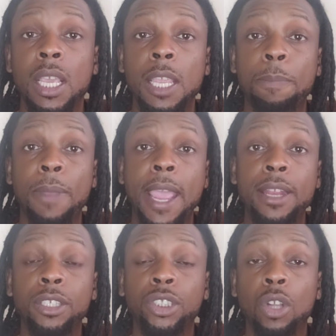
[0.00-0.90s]
He played
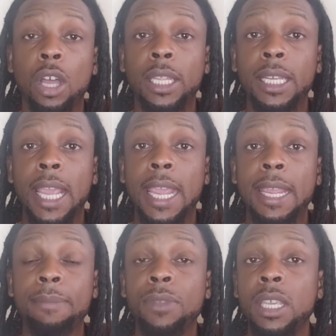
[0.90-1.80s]
in the Charlotte
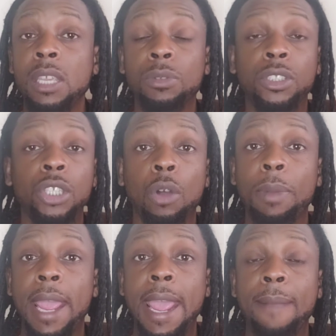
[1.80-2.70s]
game. He was so
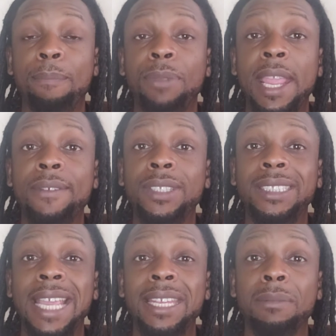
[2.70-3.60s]
bad, they even
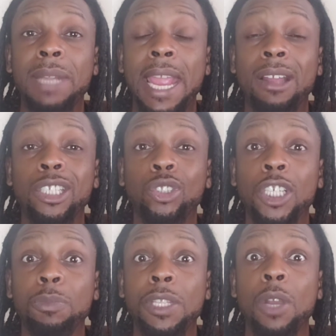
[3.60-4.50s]
sat him down, and
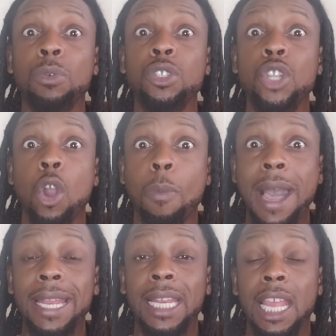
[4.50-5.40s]
trust me, there was
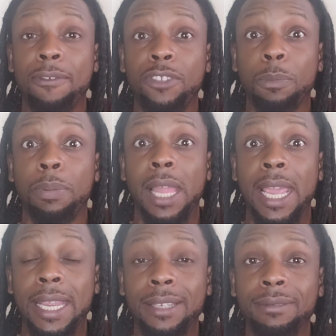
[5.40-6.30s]
nobody left to
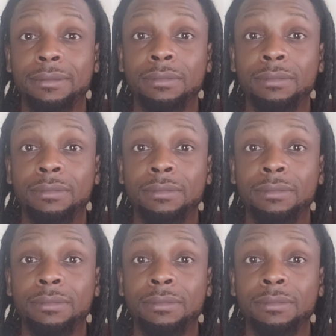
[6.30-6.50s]
play.